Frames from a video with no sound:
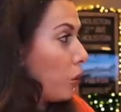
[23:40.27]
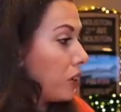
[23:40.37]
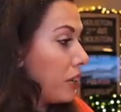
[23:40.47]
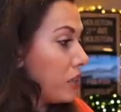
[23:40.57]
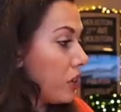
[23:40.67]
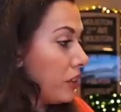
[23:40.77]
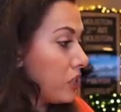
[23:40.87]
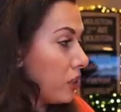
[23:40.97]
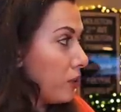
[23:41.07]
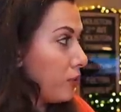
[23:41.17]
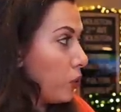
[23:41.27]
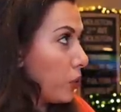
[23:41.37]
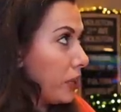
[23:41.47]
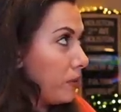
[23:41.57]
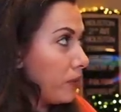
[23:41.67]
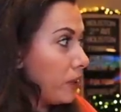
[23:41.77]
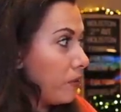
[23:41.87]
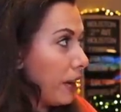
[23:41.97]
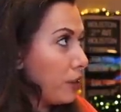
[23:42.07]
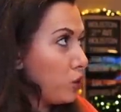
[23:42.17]
organize all this on the floor in front
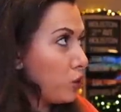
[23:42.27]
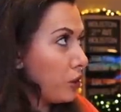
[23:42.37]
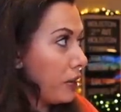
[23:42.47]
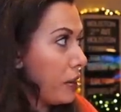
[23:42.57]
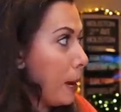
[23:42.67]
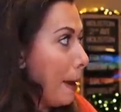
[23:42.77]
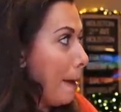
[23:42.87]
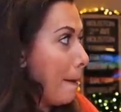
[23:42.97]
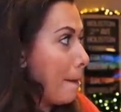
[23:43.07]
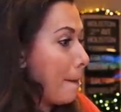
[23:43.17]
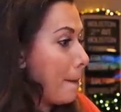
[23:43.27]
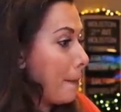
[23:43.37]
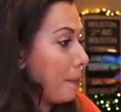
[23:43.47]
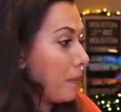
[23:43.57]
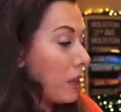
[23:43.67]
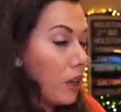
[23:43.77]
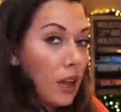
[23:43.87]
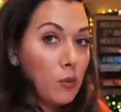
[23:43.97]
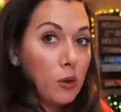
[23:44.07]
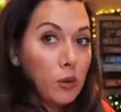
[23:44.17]
of that tree
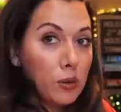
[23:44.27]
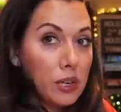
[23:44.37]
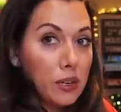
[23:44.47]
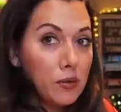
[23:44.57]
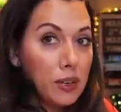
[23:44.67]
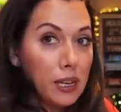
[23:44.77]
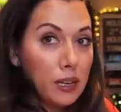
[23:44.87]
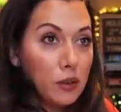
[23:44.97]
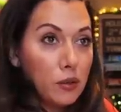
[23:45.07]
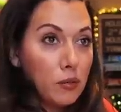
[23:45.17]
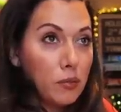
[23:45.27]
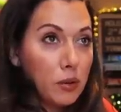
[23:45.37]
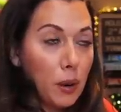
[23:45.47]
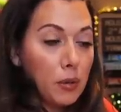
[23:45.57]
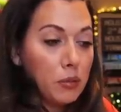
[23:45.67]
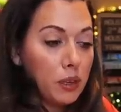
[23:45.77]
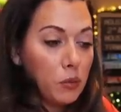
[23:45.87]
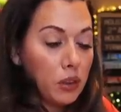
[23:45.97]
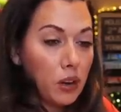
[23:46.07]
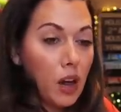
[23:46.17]
and we will reconvene probably
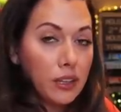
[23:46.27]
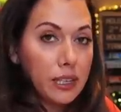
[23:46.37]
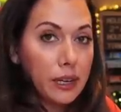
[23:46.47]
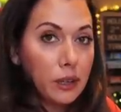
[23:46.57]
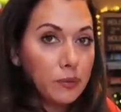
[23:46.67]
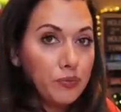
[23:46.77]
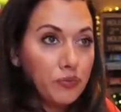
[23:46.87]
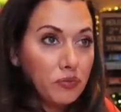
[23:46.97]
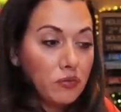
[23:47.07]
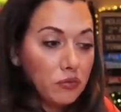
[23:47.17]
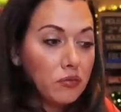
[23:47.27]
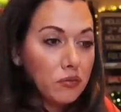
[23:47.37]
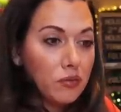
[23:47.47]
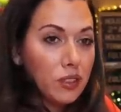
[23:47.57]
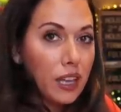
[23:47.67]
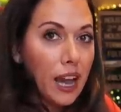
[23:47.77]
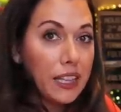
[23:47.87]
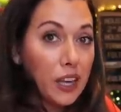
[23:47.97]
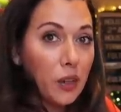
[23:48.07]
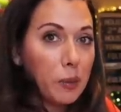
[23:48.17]
with a cocktail
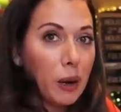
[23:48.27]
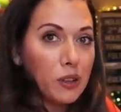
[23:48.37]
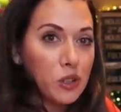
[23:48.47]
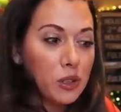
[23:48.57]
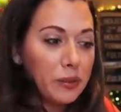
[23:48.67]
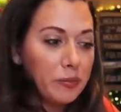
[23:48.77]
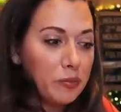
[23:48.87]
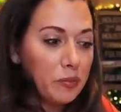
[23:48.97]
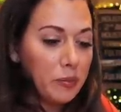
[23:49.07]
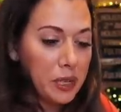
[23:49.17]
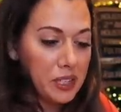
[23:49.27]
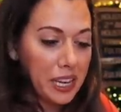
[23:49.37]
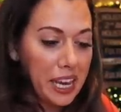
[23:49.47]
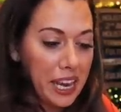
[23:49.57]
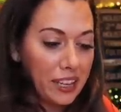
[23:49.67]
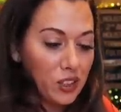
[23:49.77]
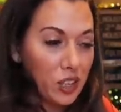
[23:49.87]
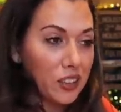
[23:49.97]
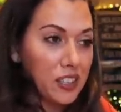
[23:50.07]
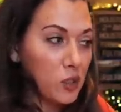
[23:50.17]
and the other parcel because I can't
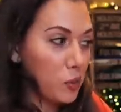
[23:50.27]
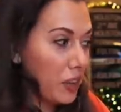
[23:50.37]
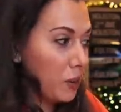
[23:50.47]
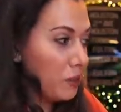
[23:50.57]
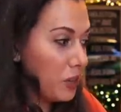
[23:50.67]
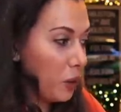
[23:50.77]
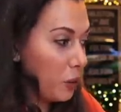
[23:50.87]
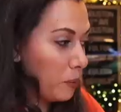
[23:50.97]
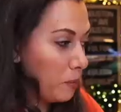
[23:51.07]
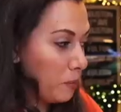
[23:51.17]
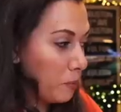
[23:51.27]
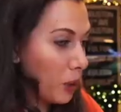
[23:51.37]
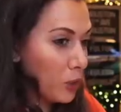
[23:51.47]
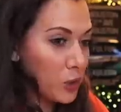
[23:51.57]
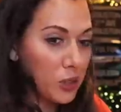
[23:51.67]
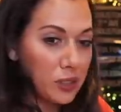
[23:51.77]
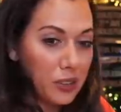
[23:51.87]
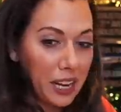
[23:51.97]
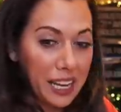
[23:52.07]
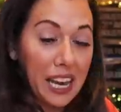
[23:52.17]
start this without the other parcel.
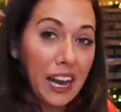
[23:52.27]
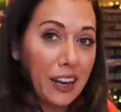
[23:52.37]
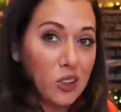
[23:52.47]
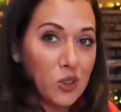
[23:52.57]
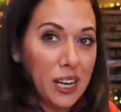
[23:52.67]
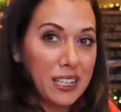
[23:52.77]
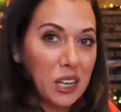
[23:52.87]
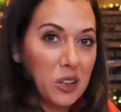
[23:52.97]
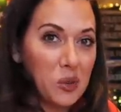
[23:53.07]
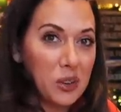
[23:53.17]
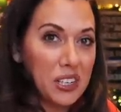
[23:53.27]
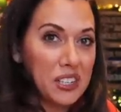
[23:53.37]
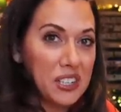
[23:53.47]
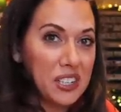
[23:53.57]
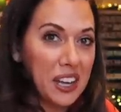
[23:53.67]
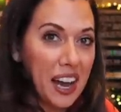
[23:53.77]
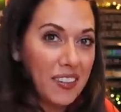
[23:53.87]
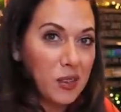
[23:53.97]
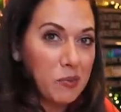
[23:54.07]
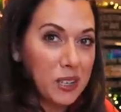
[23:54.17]
And I can't, I also can't tell you what it is until I
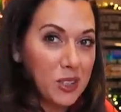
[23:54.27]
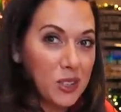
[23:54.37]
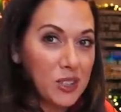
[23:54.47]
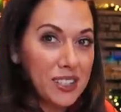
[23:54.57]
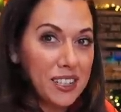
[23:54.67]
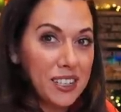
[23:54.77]
have it because